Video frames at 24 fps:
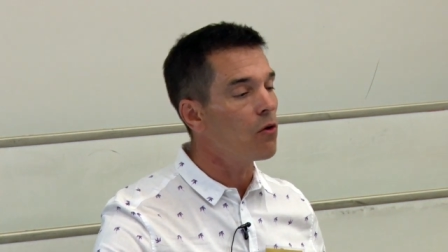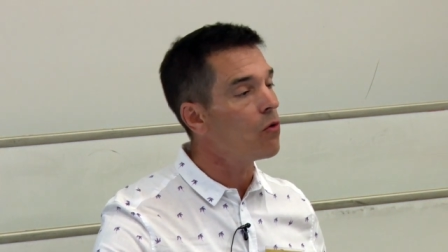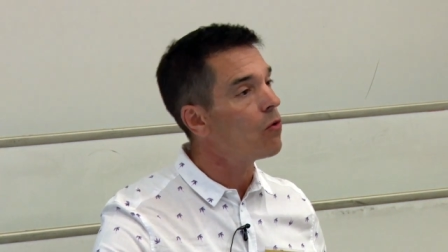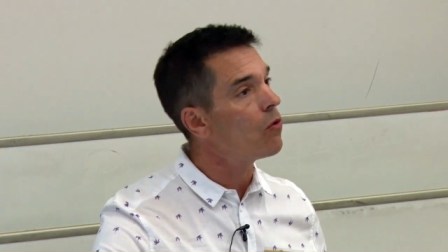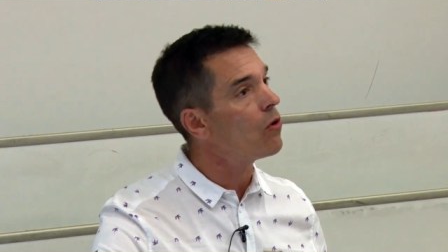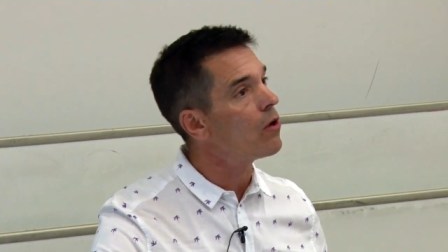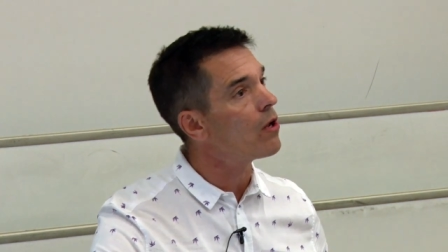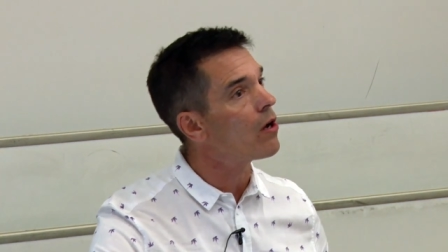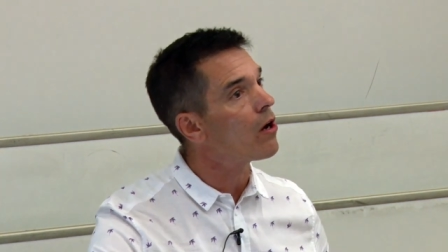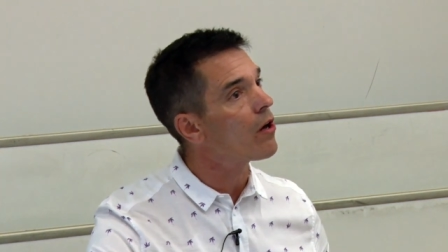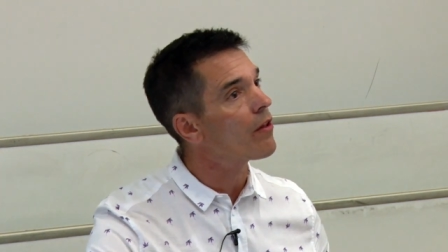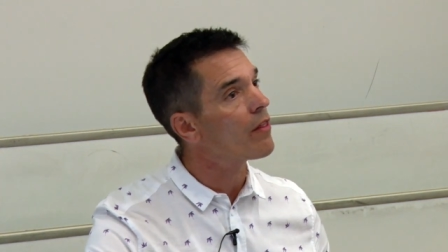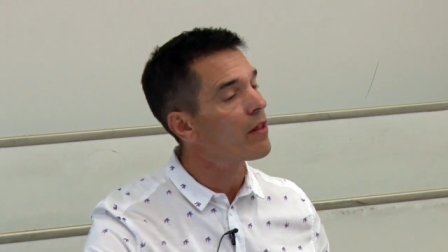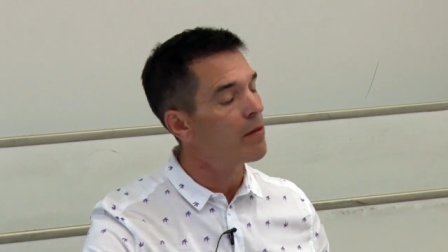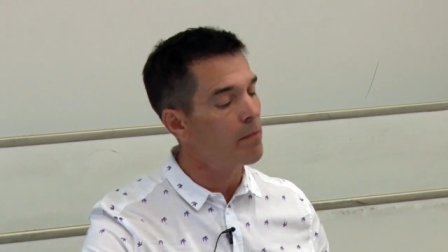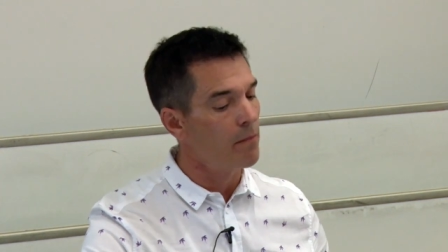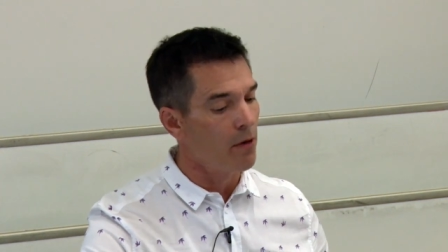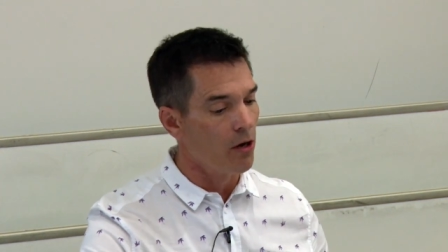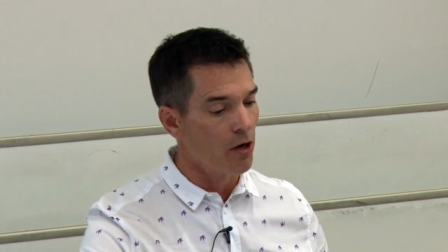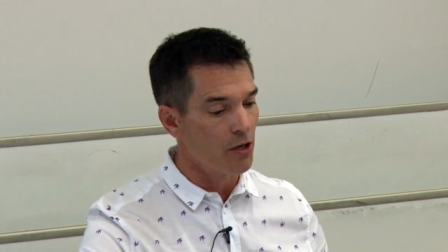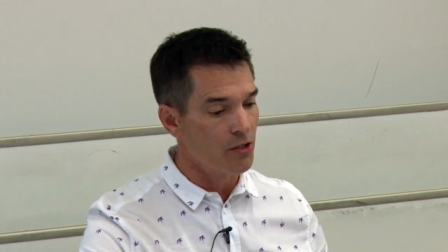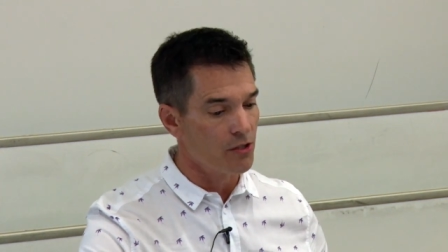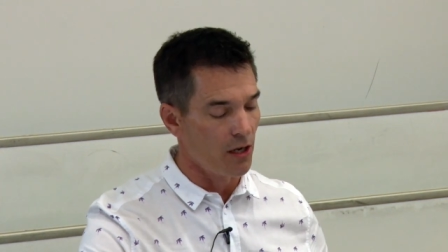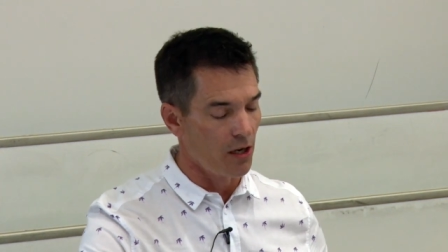all other
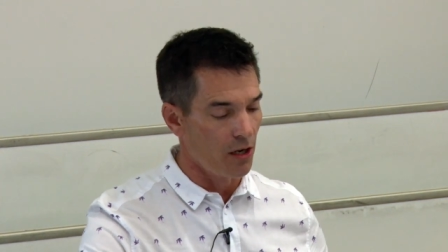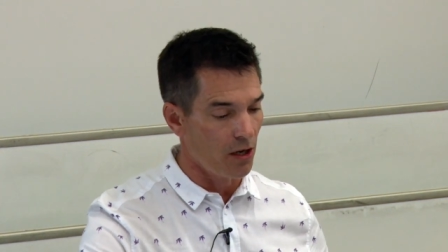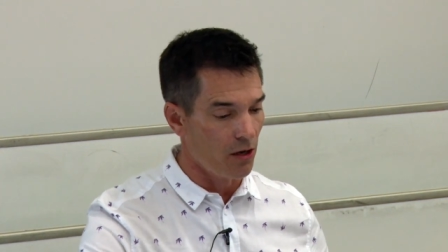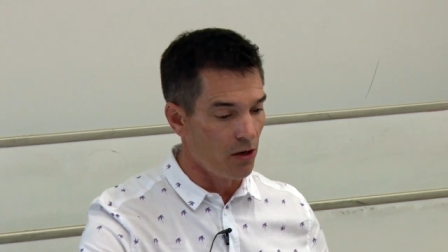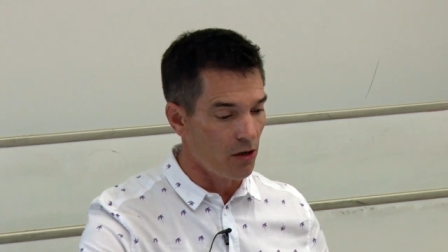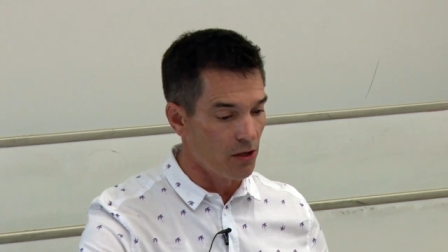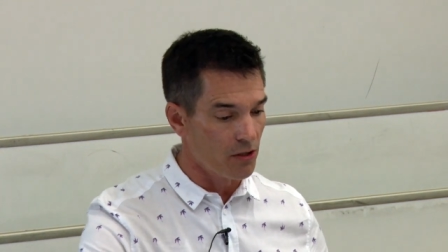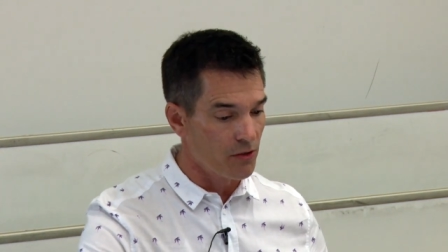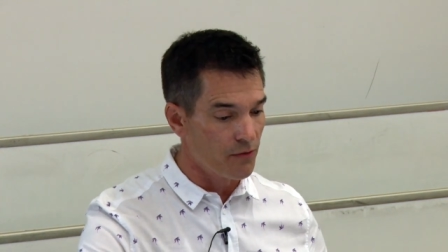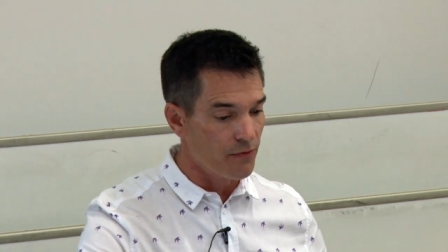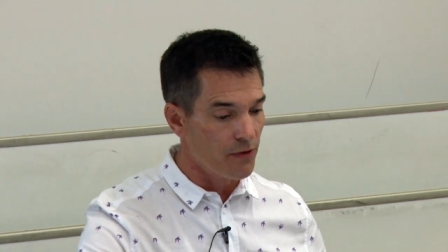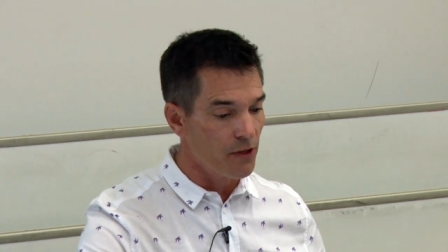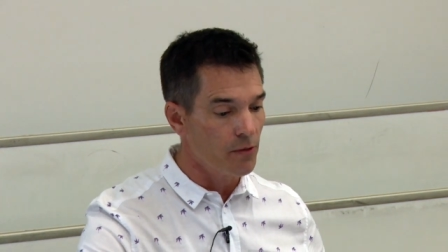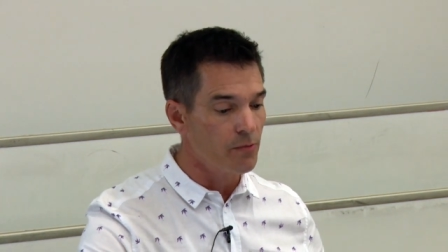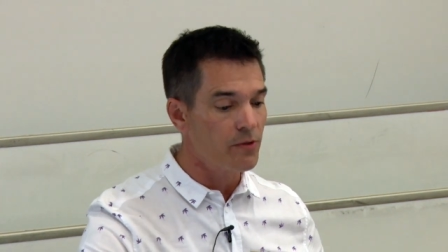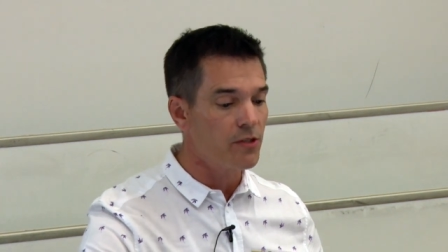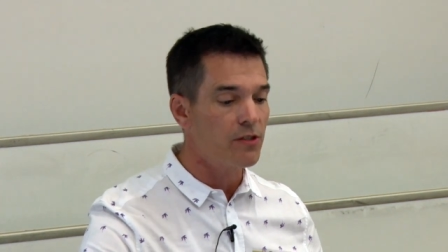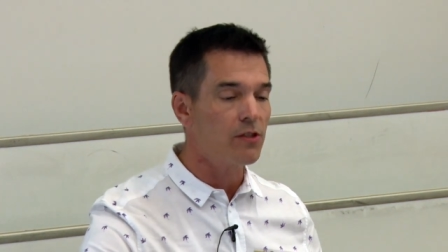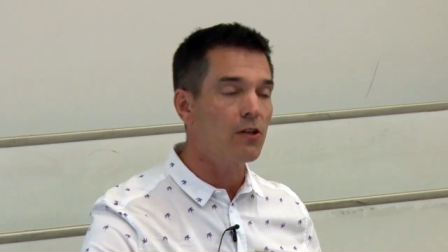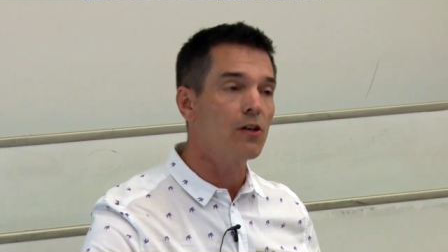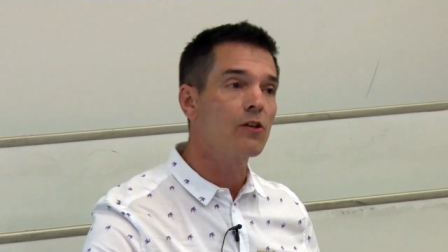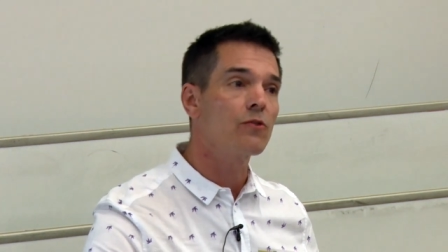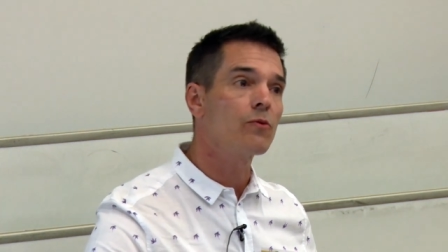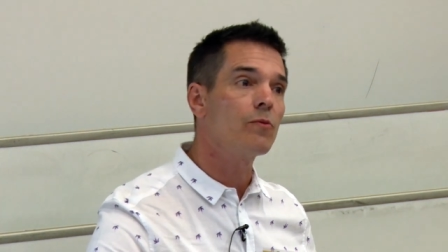martial arts film
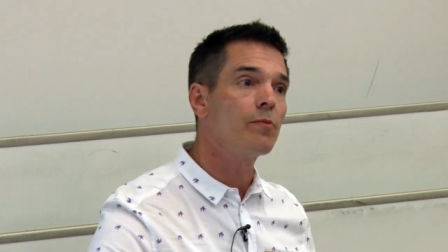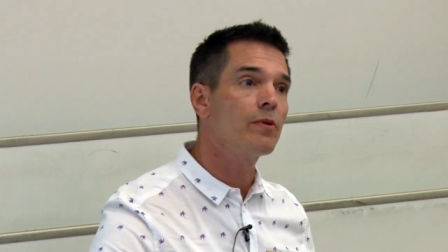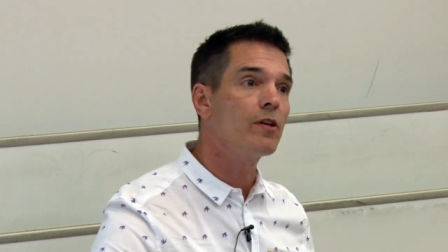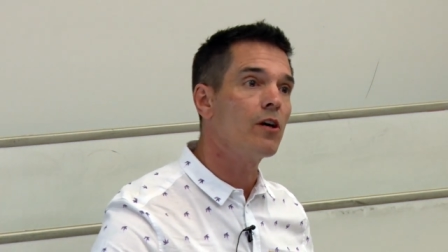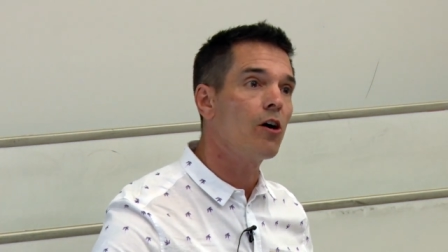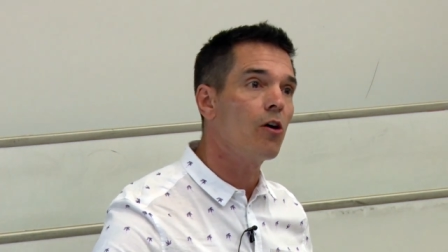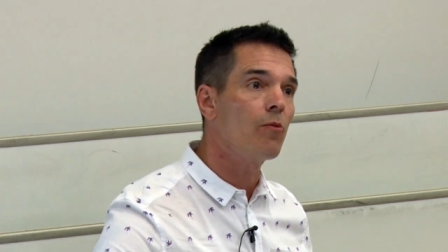stars will be